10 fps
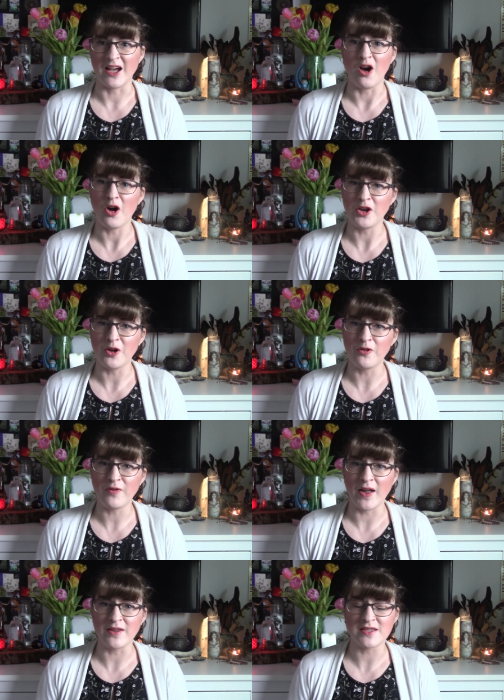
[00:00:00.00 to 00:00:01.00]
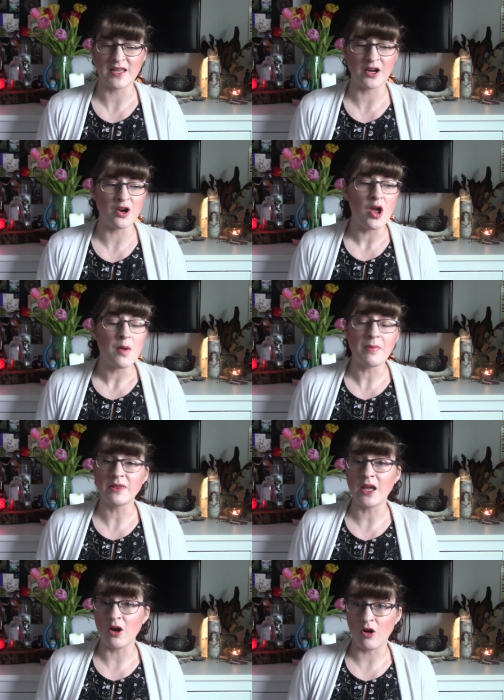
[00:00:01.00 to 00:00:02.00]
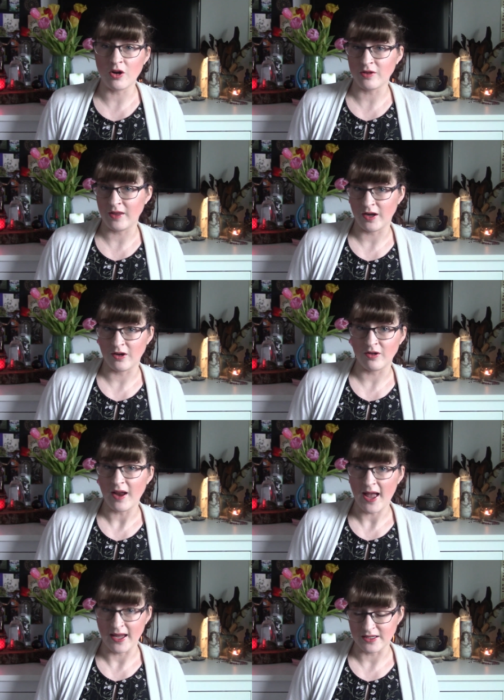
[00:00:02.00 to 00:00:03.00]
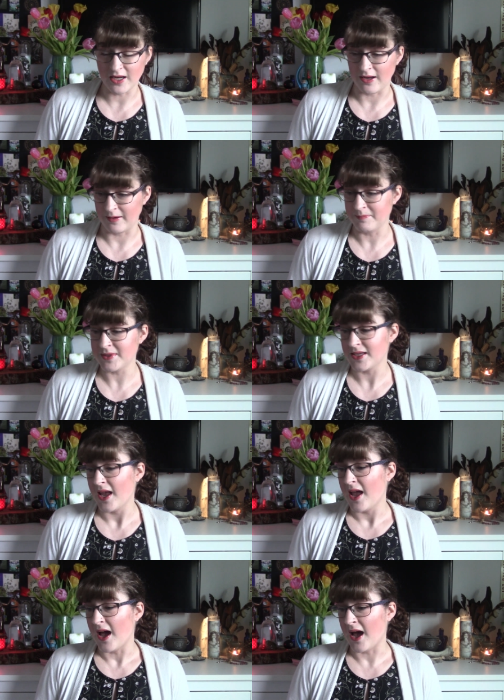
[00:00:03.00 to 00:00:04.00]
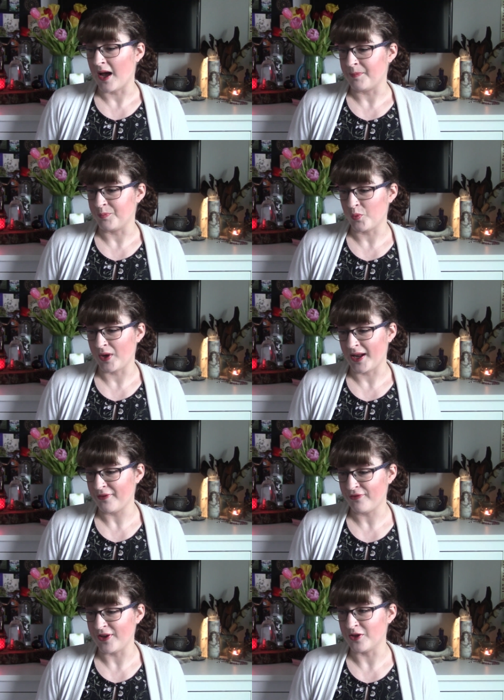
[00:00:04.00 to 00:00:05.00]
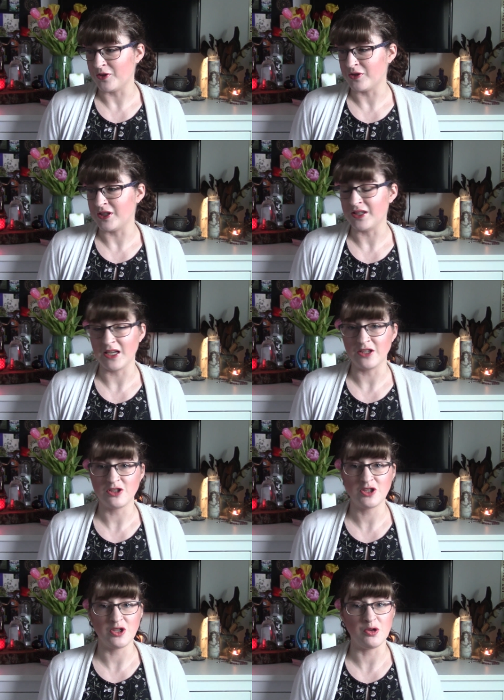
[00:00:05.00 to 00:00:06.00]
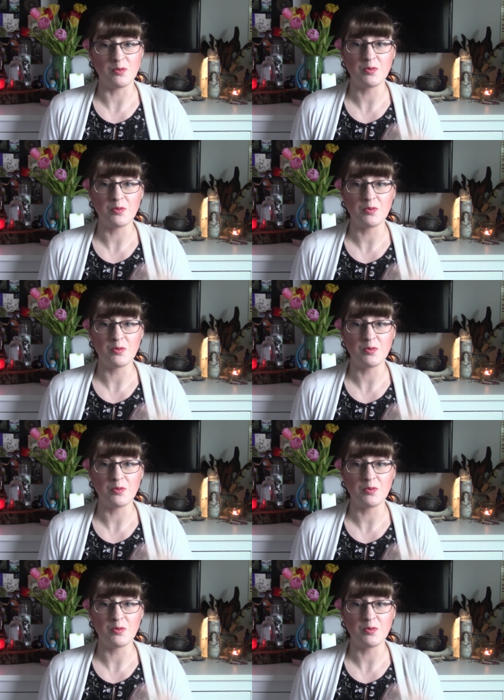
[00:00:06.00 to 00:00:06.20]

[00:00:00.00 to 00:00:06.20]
audio files there, but they are there at times when I feel the need to